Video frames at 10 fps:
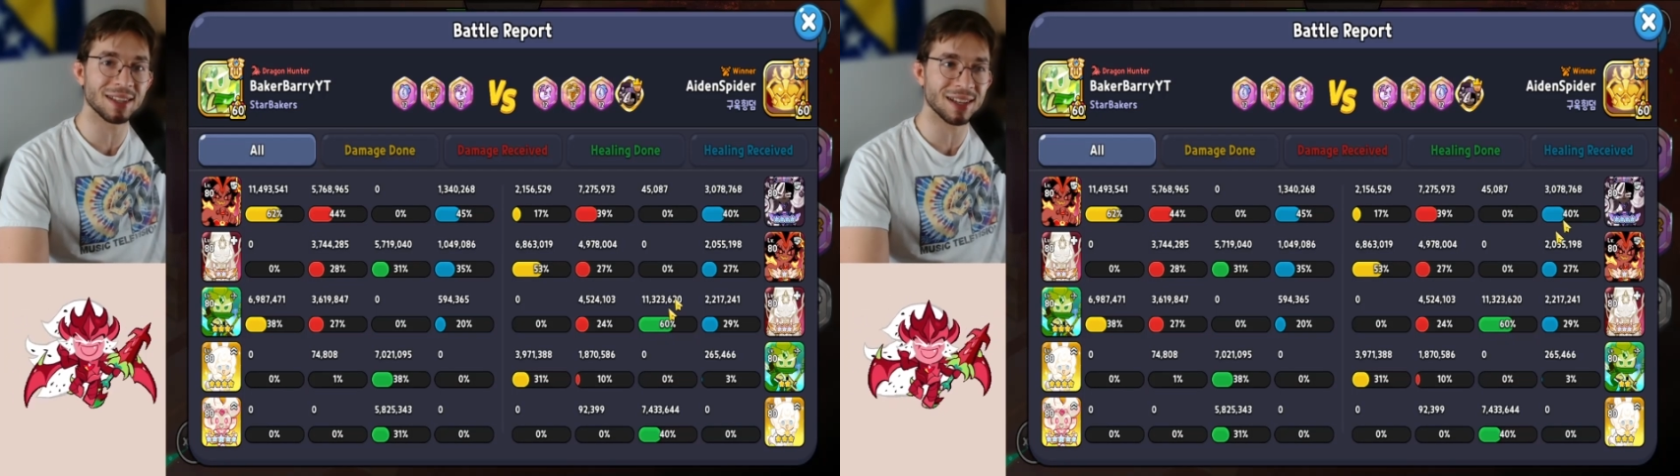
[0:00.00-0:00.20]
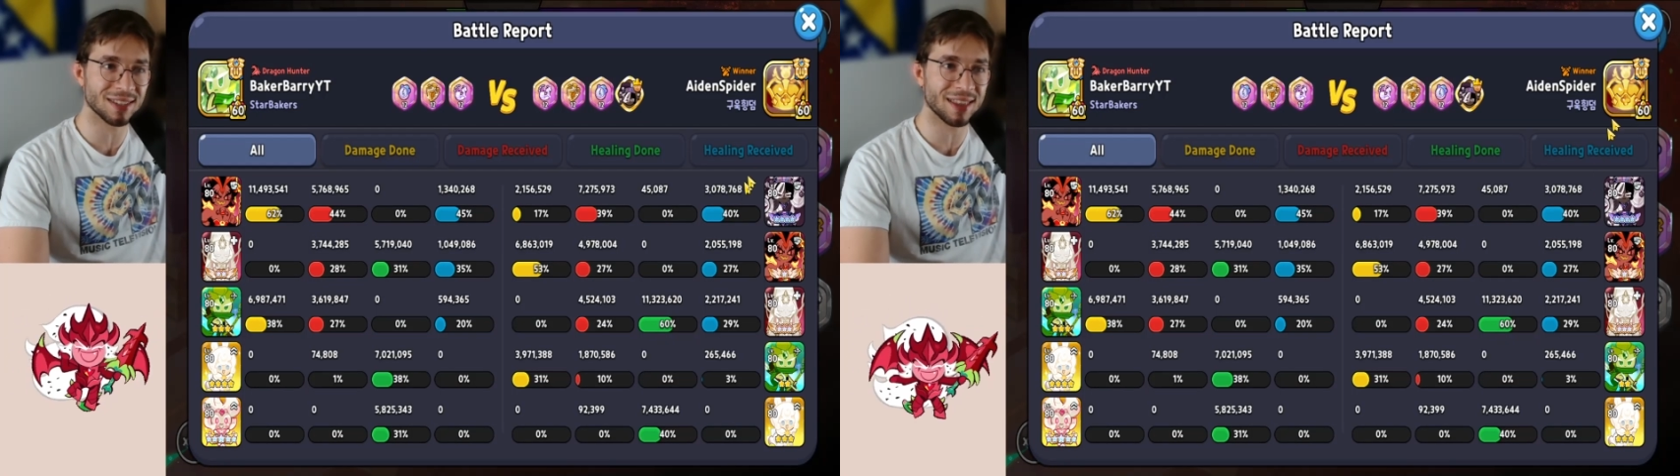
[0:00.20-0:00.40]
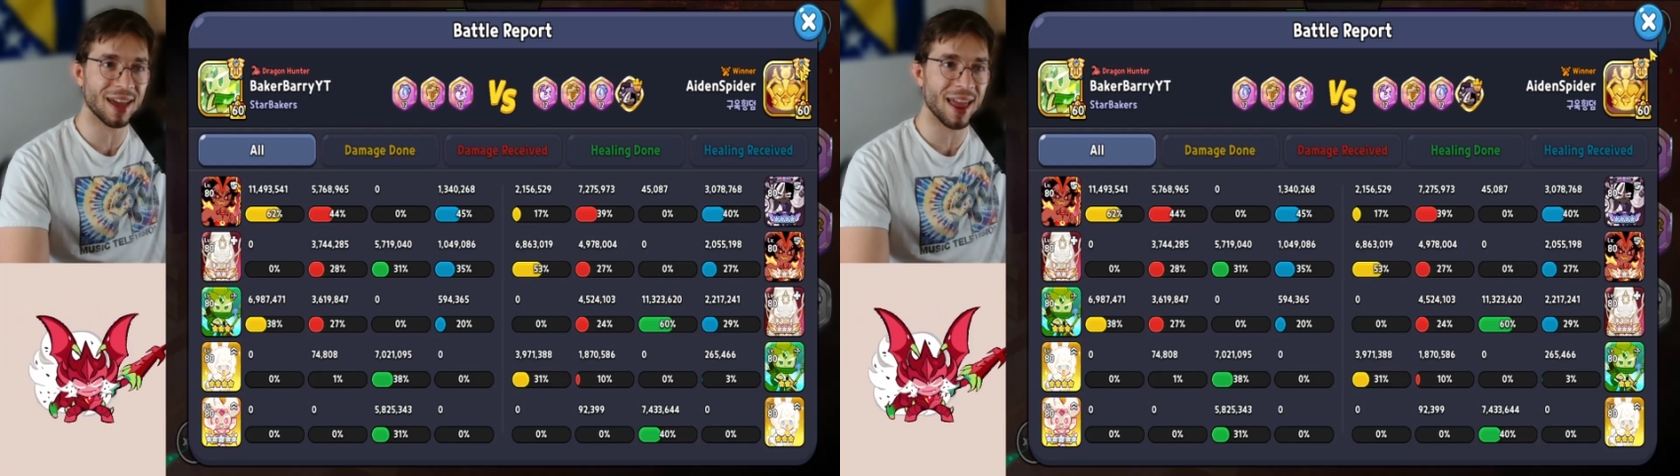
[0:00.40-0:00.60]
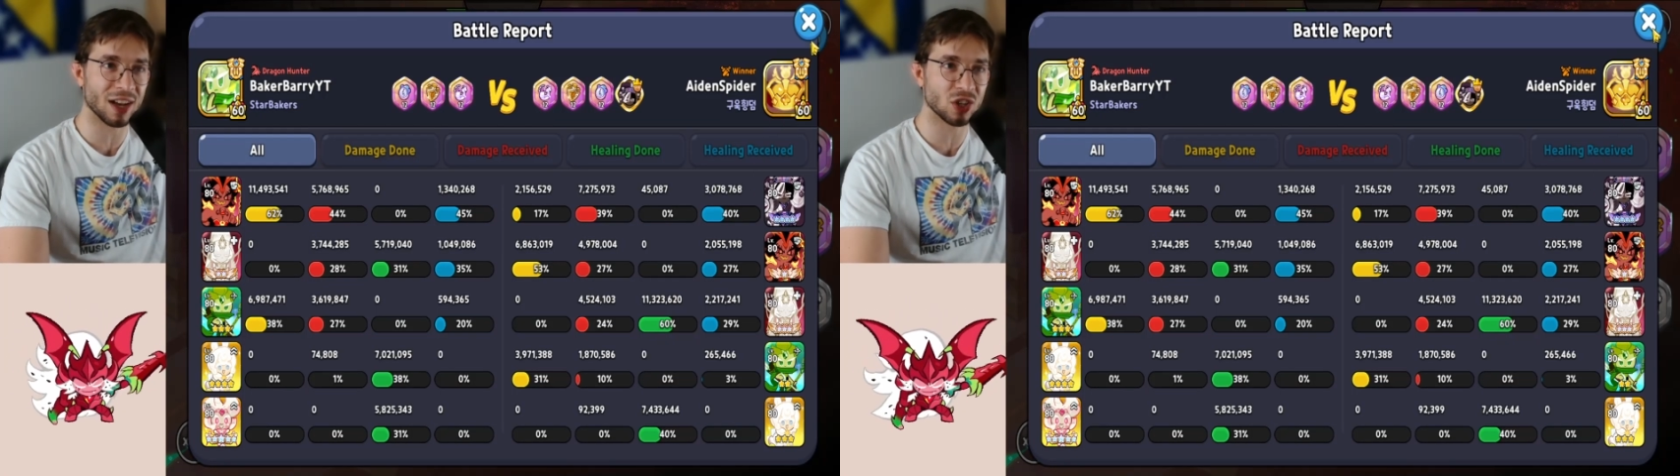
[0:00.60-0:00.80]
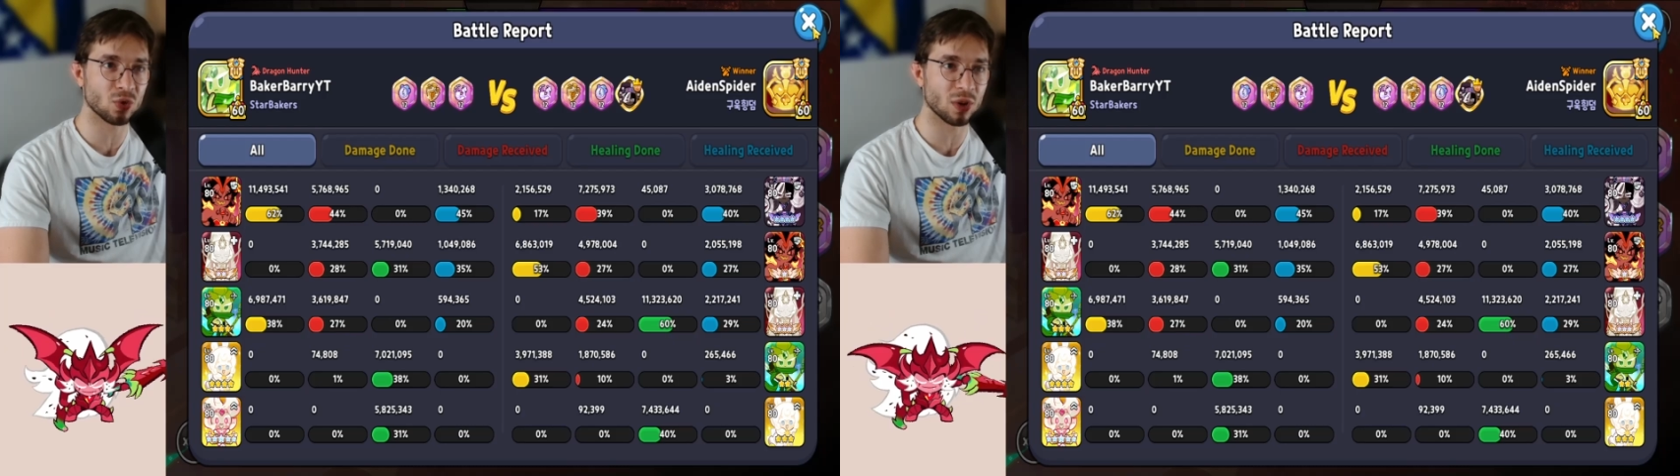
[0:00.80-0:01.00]
and because of that
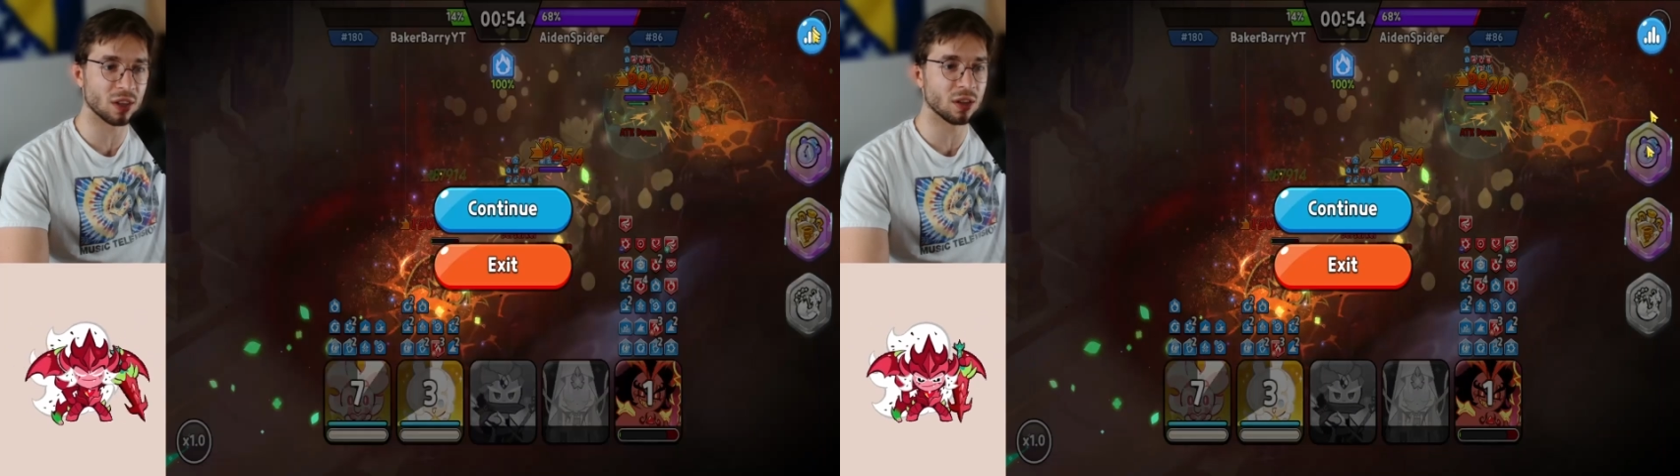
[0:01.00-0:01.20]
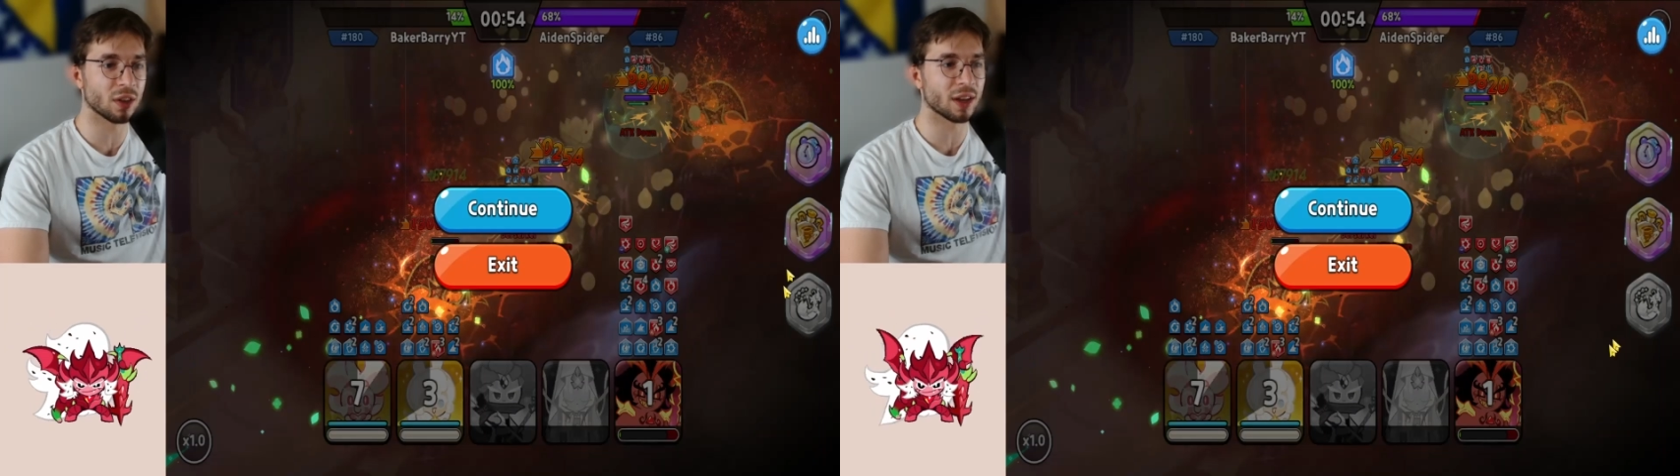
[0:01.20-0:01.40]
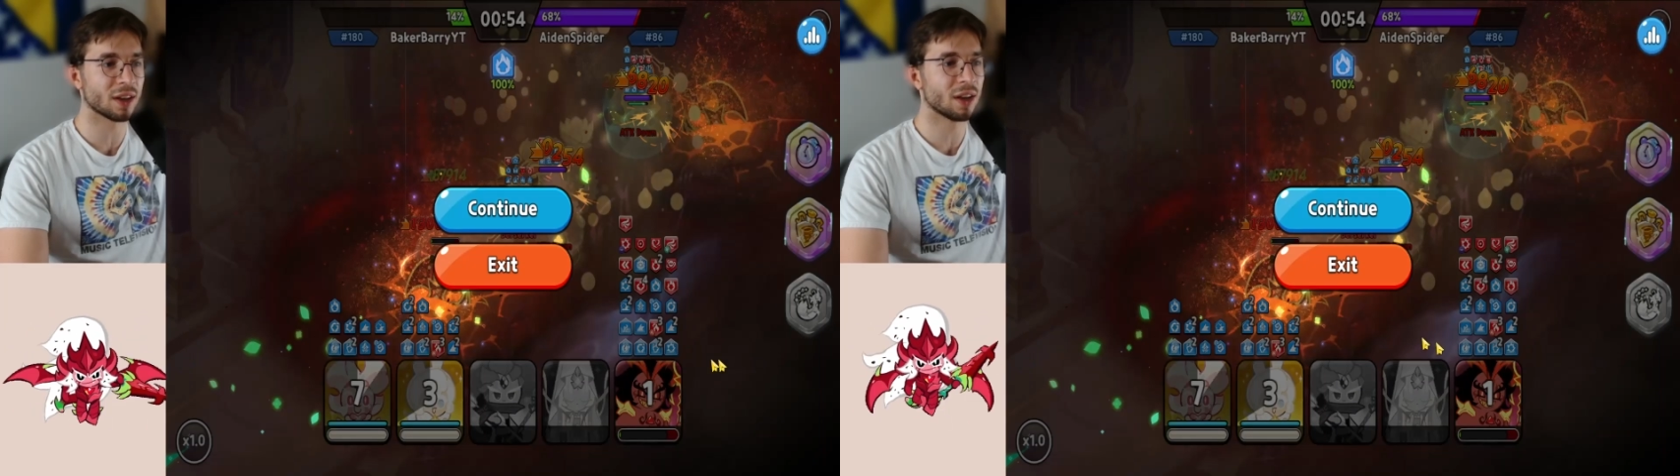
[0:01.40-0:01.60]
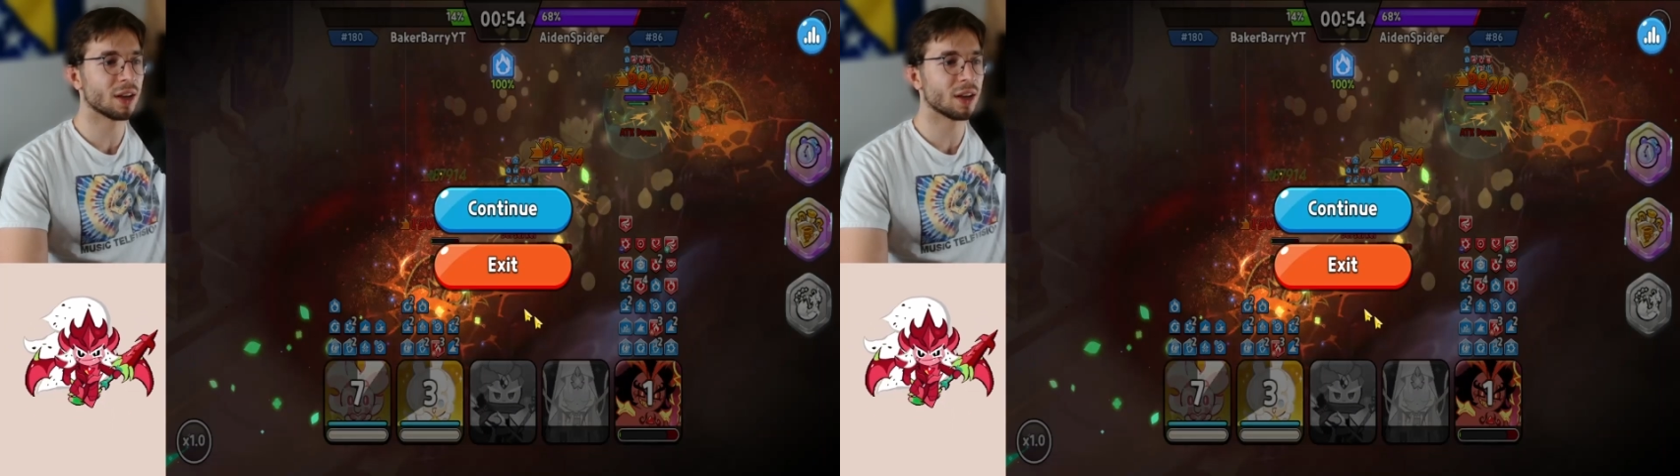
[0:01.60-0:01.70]
extra healing.